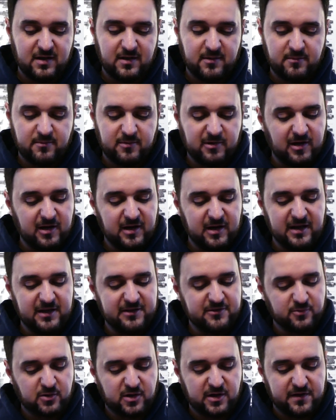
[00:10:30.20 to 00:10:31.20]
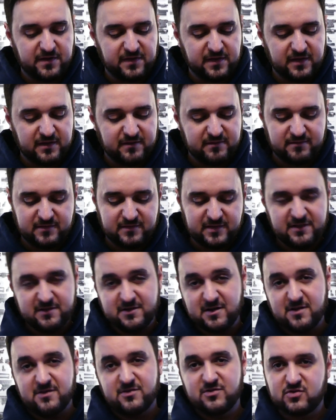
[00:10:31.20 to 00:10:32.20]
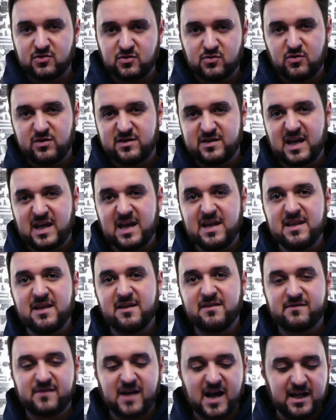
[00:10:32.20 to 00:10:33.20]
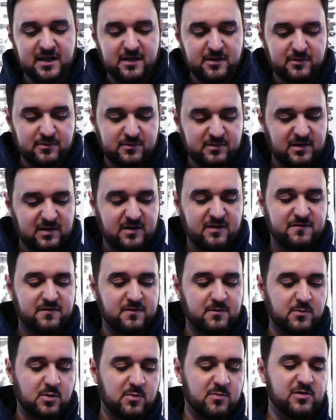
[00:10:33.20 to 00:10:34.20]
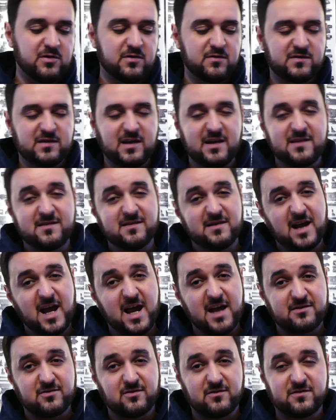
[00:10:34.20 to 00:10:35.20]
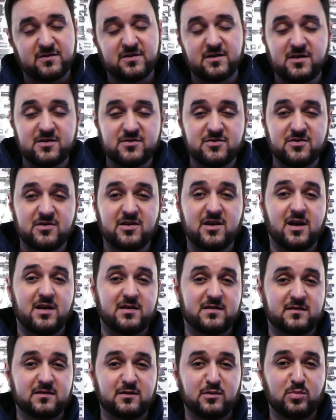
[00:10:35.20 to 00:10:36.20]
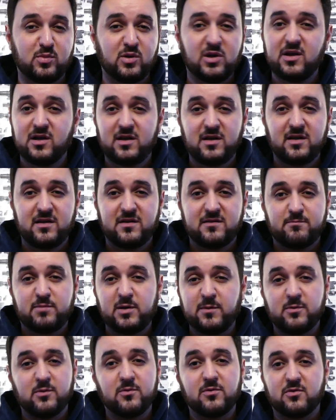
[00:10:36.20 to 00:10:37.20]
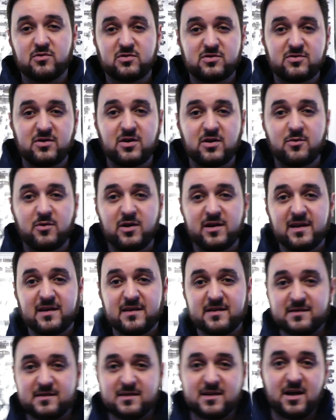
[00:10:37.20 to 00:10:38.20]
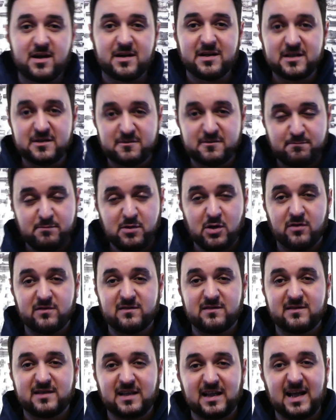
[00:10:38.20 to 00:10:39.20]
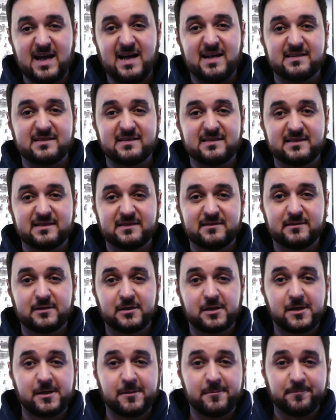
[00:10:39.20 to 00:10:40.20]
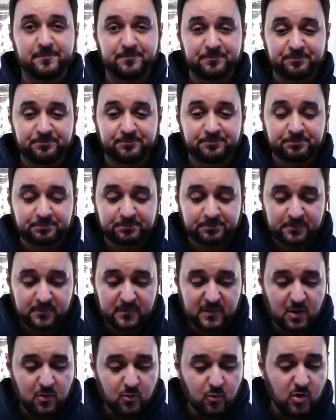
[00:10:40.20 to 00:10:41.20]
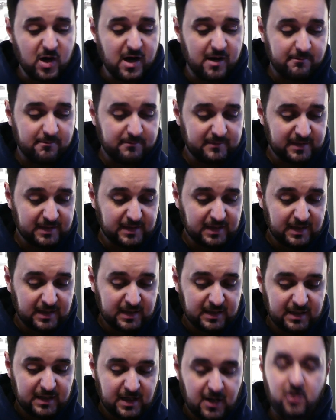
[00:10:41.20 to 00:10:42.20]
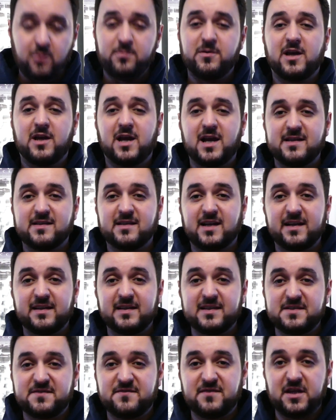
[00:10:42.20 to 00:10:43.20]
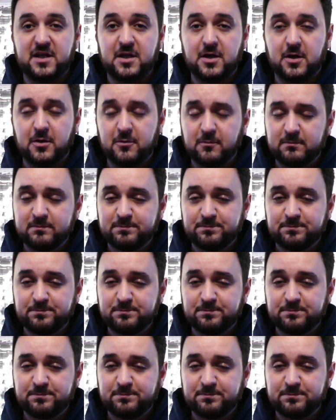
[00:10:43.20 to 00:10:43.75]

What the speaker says: but it's worth it. These guns do retain their values, and if the moment you say it's an Airsoft Surgeon custom, people know straight away that this gun is built to last, okay? Well, I hope you guys like this video.